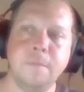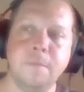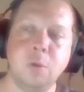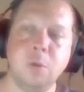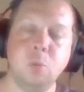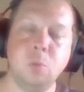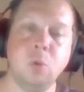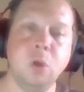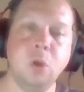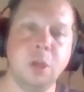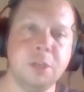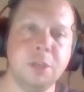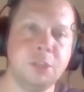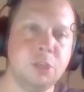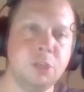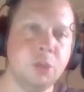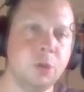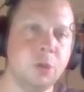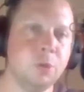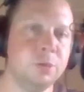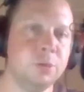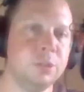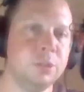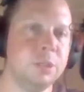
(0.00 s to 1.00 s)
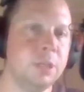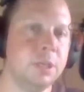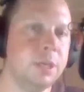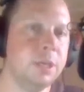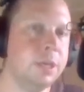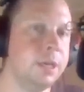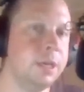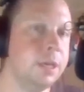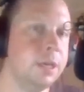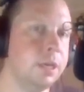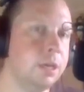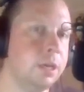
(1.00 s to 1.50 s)
Rolling Stones.
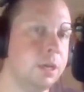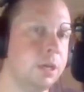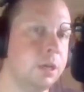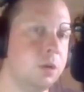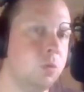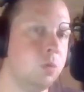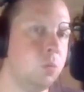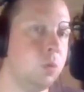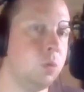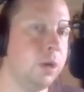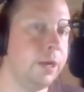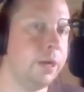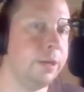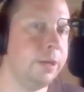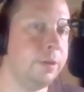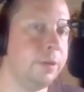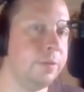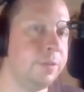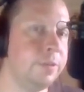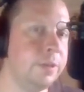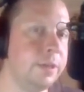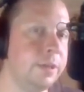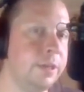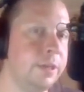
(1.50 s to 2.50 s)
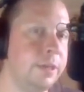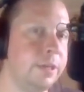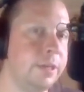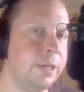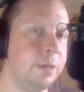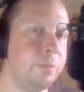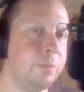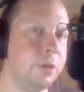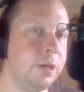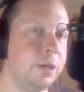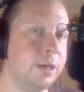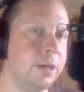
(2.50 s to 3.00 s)
Why do you think he
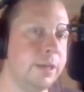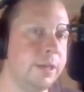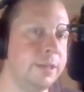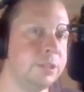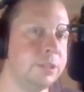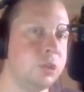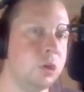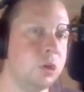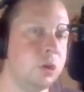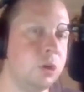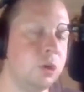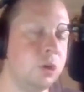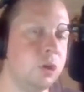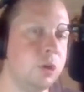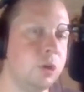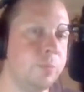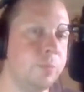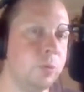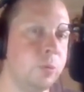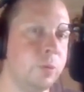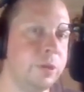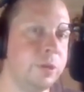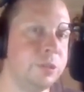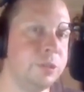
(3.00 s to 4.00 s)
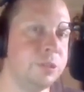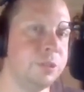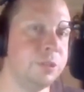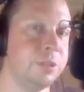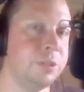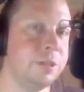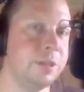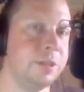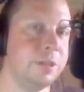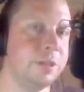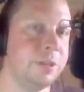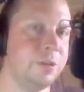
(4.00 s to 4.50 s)
came and got his heart operation
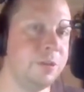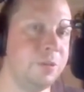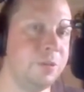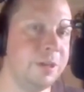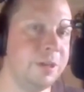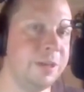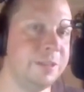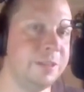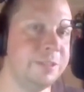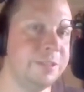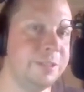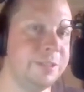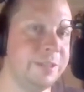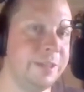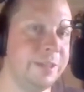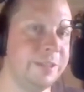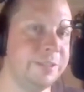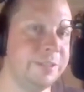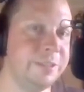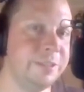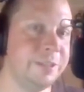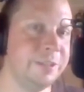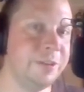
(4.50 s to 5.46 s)
done in the United States and